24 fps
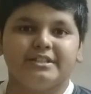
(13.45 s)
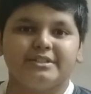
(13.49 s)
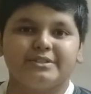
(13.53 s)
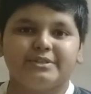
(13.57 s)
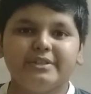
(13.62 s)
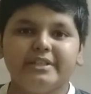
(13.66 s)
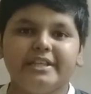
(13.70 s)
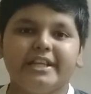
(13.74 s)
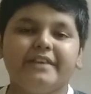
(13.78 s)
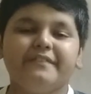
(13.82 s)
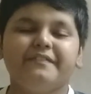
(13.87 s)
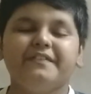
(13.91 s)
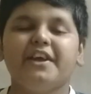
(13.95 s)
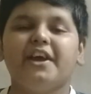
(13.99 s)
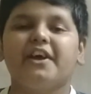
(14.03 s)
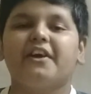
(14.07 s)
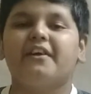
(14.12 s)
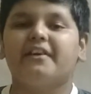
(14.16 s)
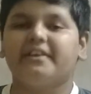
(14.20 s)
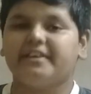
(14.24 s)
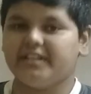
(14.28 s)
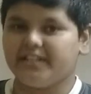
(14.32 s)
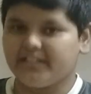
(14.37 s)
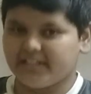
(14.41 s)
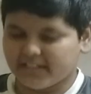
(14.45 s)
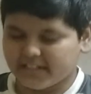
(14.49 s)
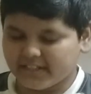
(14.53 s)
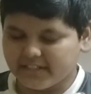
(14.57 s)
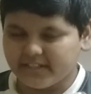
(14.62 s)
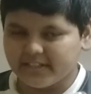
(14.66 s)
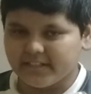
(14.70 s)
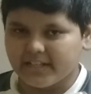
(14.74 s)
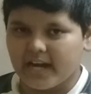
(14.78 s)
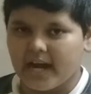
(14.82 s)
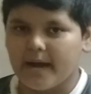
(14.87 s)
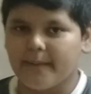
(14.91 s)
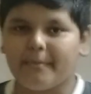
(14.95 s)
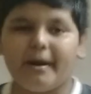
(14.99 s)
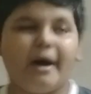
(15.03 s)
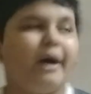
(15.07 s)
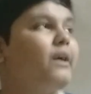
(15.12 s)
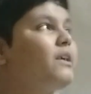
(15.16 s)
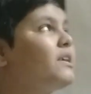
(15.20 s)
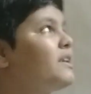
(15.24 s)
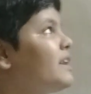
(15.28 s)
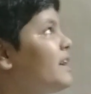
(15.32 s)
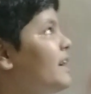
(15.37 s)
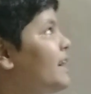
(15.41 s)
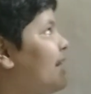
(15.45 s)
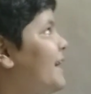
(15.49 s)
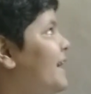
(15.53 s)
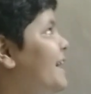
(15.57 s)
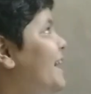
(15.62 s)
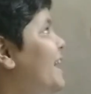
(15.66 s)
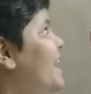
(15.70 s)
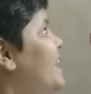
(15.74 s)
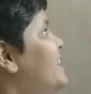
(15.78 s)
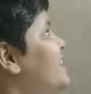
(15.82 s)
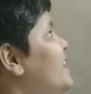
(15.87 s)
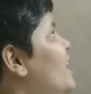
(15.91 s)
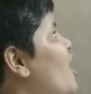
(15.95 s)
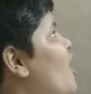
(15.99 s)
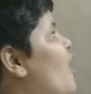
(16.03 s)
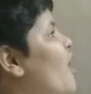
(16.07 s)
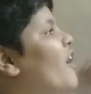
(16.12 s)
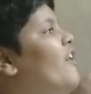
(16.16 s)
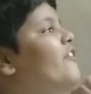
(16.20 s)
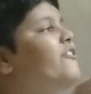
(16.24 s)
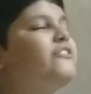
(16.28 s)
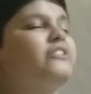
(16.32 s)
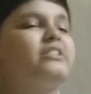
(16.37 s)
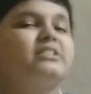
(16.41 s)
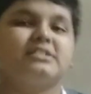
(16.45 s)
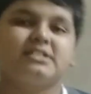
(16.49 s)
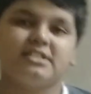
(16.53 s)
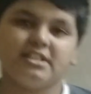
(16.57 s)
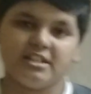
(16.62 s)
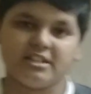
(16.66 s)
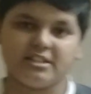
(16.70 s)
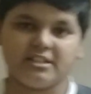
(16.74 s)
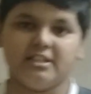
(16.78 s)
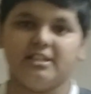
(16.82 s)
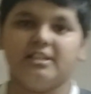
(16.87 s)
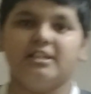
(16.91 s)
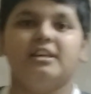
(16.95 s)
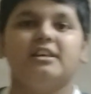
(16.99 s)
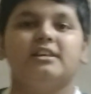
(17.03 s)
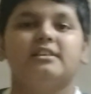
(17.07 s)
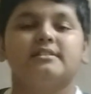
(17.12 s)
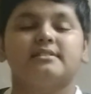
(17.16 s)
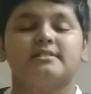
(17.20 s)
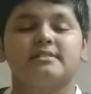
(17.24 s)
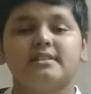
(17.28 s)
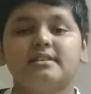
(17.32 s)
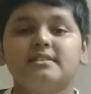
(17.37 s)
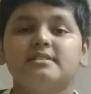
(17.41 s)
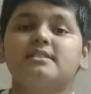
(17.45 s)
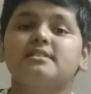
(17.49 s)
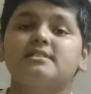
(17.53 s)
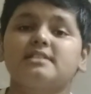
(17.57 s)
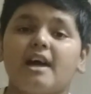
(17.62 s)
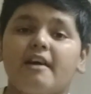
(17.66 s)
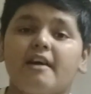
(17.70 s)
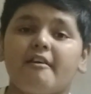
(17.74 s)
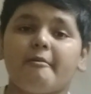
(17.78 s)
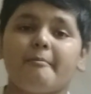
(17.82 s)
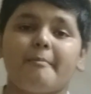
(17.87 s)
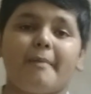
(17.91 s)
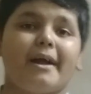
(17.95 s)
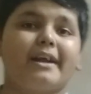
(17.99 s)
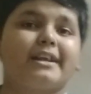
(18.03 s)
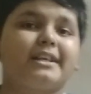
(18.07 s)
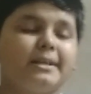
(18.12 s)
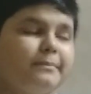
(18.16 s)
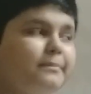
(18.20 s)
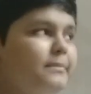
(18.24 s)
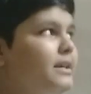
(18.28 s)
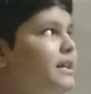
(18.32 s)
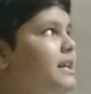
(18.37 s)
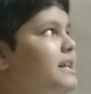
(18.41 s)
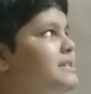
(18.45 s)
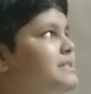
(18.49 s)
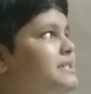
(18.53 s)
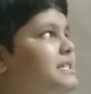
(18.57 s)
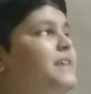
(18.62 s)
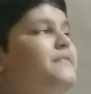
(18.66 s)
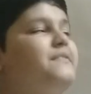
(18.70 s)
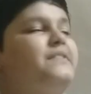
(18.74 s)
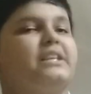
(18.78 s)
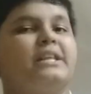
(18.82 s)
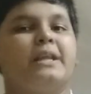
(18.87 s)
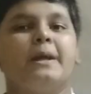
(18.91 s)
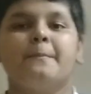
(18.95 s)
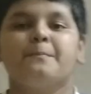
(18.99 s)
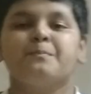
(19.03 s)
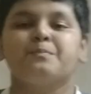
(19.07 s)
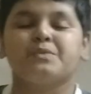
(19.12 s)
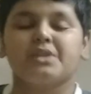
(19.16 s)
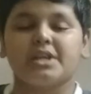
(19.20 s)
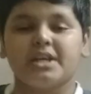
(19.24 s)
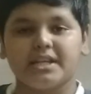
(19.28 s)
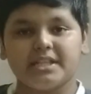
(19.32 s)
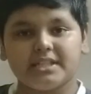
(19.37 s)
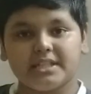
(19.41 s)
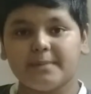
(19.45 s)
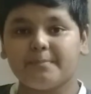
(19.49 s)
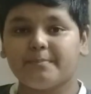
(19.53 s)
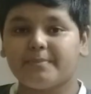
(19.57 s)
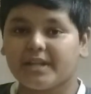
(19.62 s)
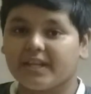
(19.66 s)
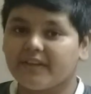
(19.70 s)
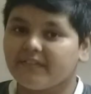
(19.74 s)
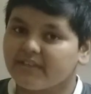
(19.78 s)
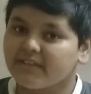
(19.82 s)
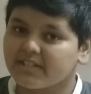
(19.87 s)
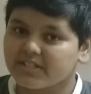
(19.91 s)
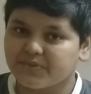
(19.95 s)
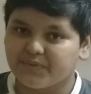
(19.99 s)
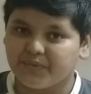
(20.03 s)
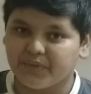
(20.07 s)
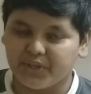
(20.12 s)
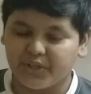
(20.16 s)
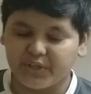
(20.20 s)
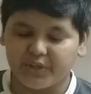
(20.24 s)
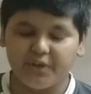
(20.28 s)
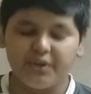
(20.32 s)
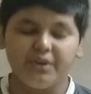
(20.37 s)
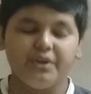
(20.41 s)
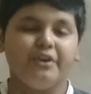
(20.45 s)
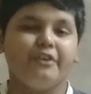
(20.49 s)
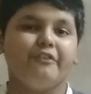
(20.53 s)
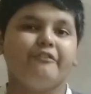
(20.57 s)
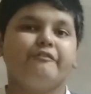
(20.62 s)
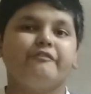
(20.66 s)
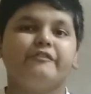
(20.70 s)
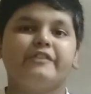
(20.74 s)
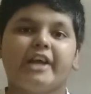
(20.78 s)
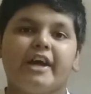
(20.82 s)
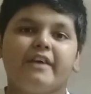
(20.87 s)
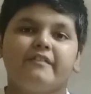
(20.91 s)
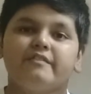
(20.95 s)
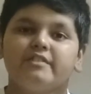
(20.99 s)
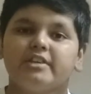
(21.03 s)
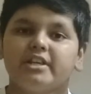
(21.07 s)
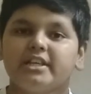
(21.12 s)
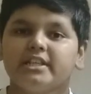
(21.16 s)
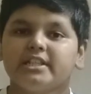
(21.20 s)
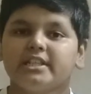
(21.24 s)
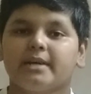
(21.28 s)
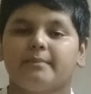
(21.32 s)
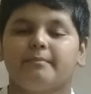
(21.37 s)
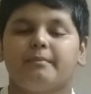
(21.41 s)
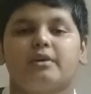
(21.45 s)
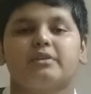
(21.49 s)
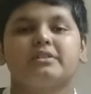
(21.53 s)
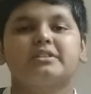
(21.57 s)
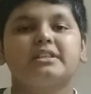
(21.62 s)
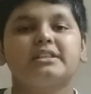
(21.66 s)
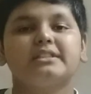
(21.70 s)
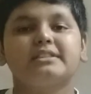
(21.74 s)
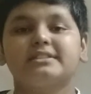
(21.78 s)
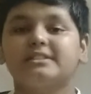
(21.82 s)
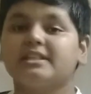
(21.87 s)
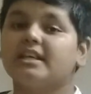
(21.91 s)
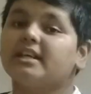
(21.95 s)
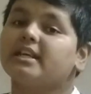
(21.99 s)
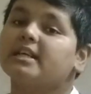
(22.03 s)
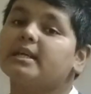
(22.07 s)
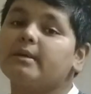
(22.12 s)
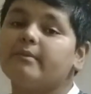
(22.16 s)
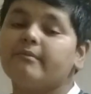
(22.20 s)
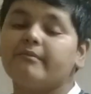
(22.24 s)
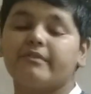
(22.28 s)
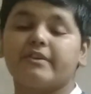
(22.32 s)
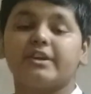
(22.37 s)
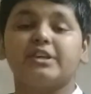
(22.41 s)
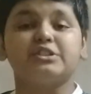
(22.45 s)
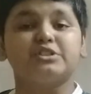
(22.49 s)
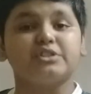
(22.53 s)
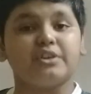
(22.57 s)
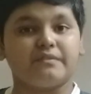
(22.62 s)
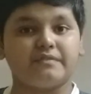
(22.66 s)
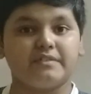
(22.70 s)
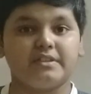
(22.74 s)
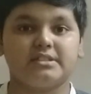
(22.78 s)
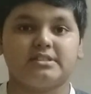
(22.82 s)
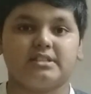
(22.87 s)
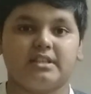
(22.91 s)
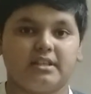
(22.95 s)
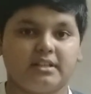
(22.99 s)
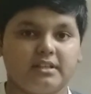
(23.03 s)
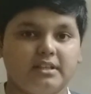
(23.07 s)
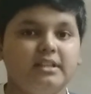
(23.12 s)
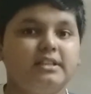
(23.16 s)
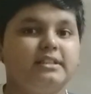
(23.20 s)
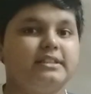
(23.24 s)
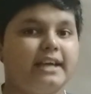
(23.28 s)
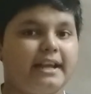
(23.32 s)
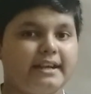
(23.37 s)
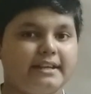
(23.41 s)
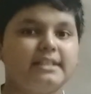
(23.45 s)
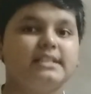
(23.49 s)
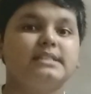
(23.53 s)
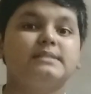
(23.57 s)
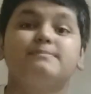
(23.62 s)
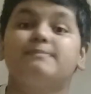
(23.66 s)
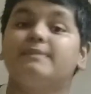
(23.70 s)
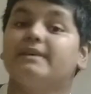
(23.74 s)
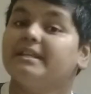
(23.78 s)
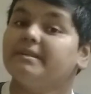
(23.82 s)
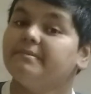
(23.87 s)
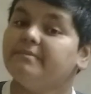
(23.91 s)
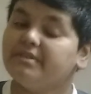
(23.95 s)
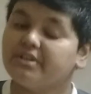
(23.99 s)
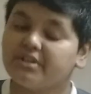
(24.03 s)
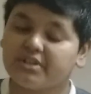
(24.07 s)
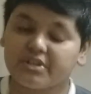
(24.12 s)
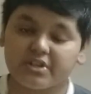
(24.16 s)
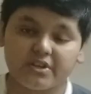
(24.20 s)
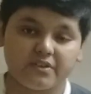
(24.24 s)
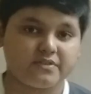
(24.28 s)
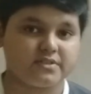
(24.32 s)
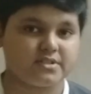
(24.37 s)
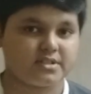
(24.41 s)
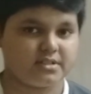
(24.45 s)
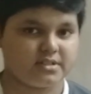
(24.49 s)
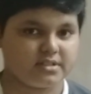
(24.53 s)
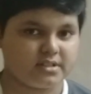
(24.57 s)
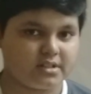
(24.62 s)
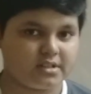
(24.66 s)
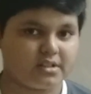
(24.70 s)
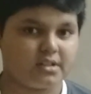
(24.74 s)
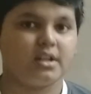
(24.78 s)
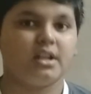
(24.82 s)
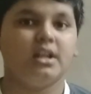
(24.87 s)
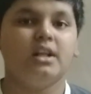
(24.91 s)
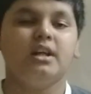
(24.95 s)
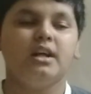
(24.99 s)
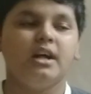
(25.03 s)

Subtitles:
Today we are going to learn about area of circle. This is our part number 7. In the previous video we have learned about the circumference of the circle, that is perimeter of circle.